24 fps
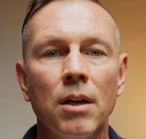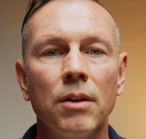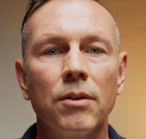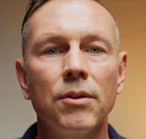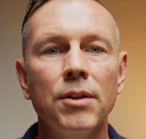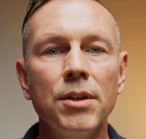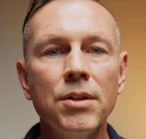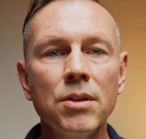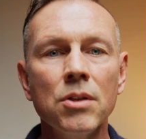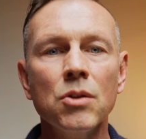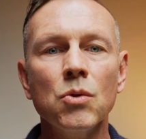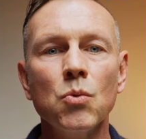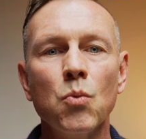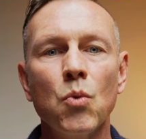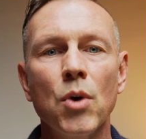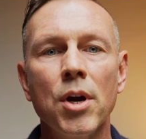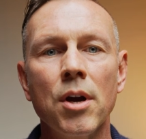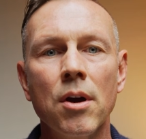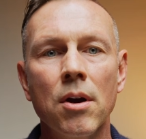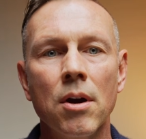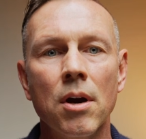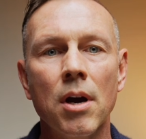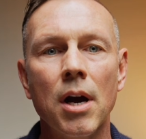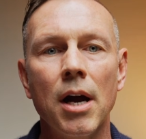This is
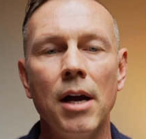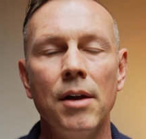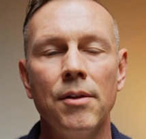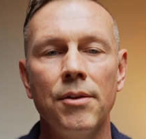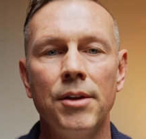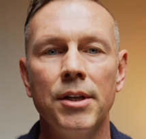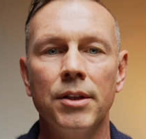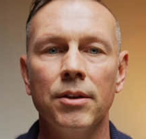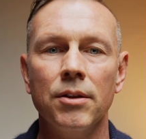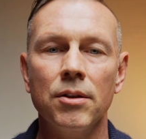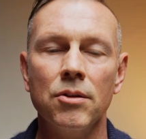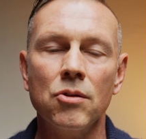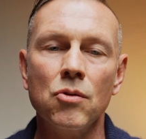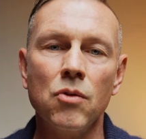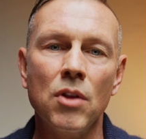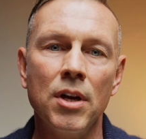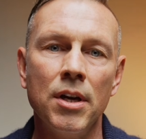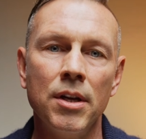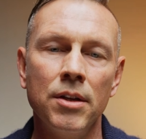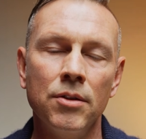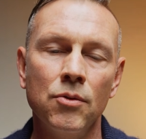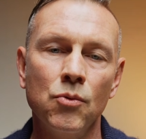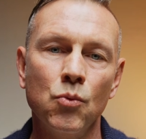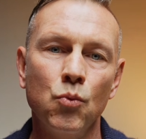where I think this
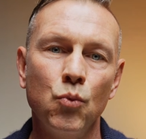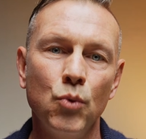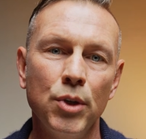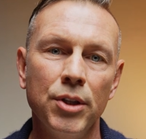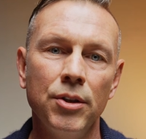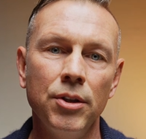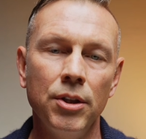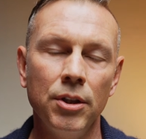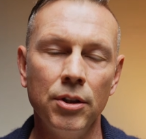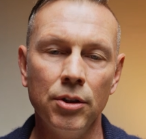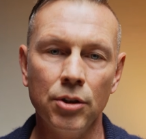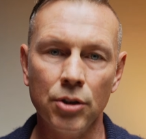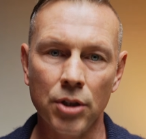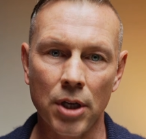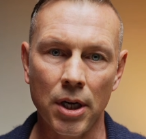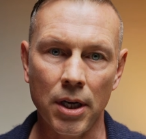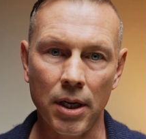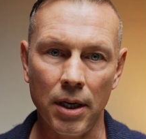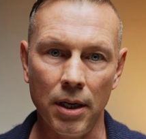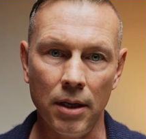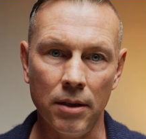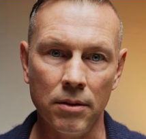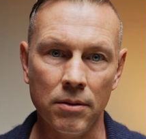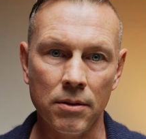lens really
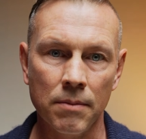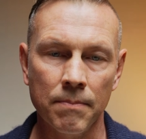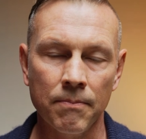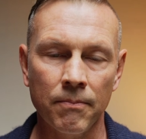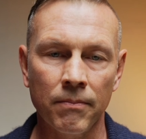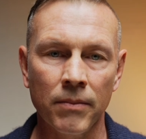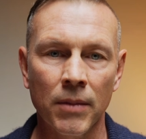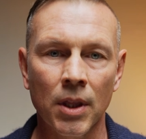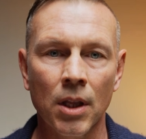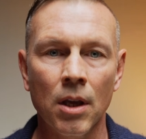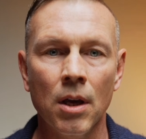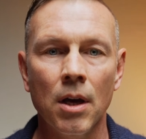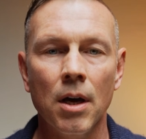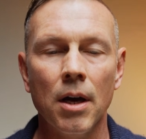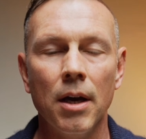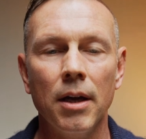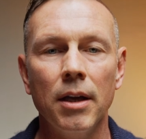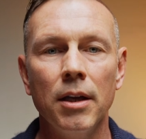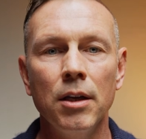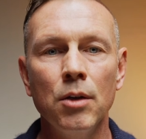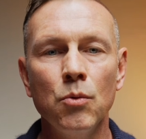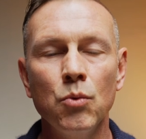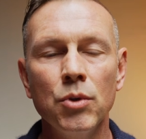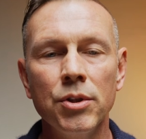shines.
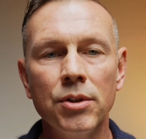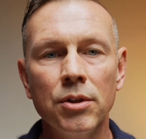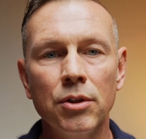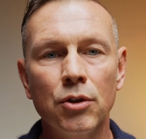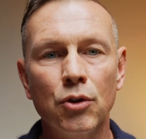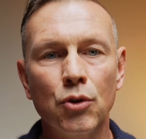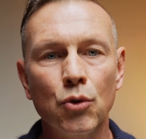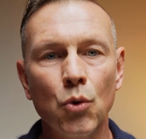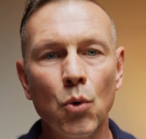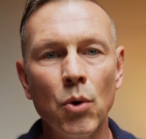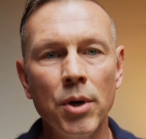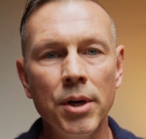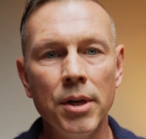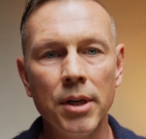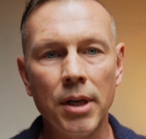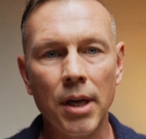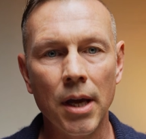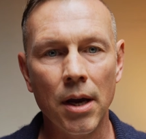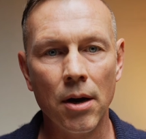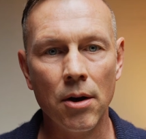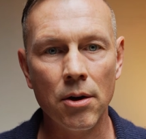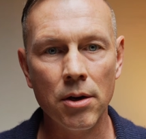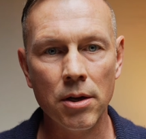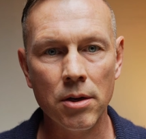It was a joy to
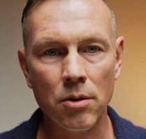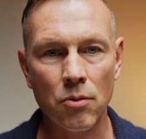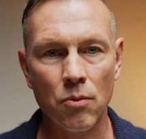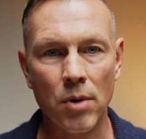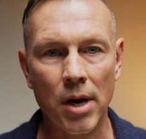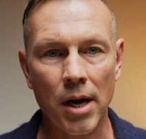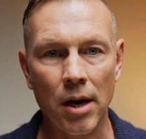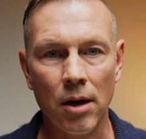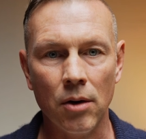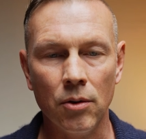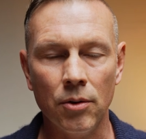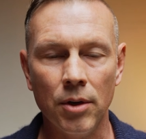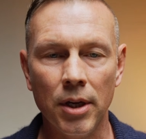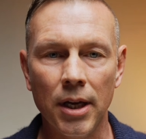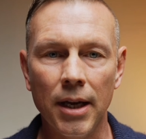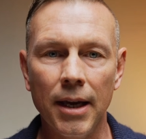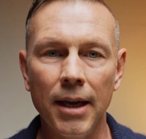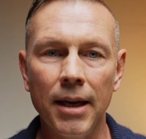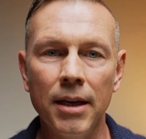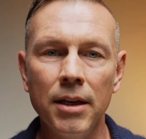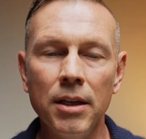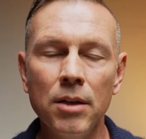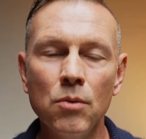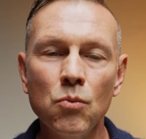carry around,
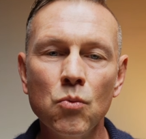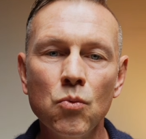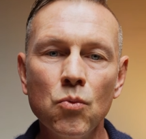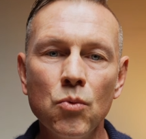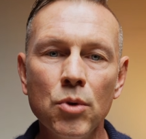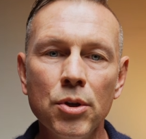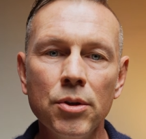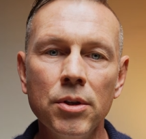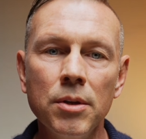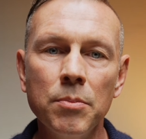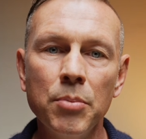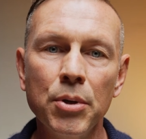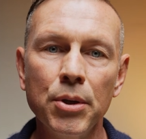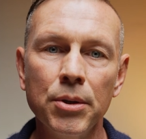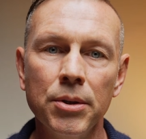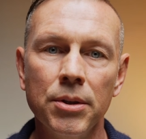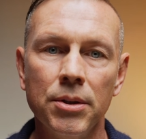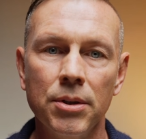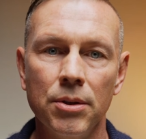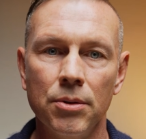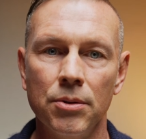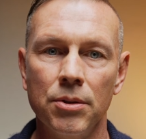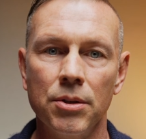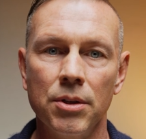and it really
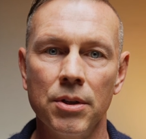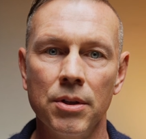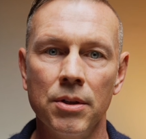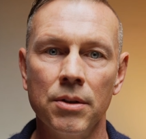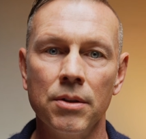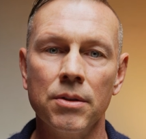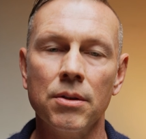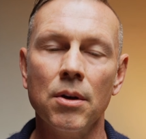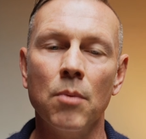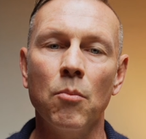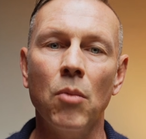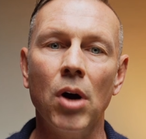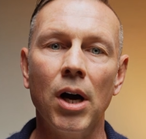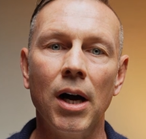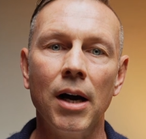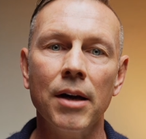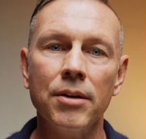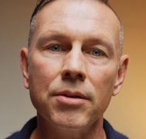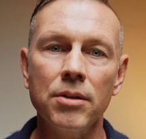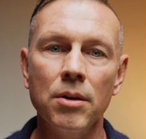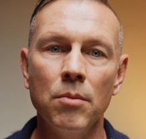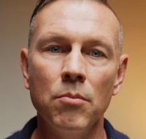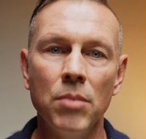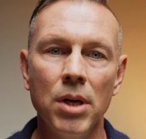produces some
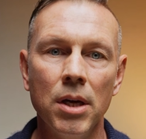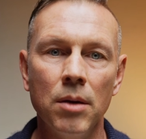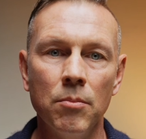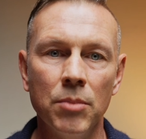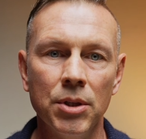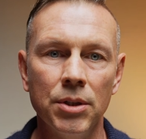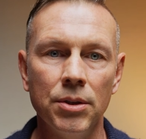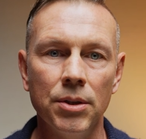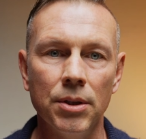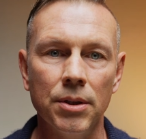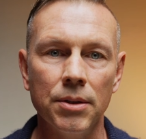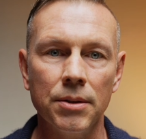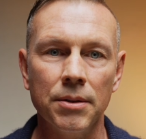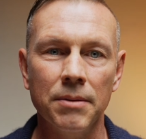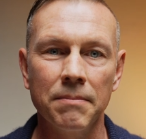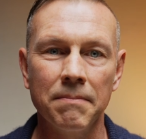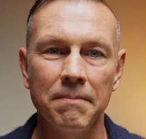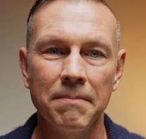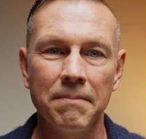awesome images.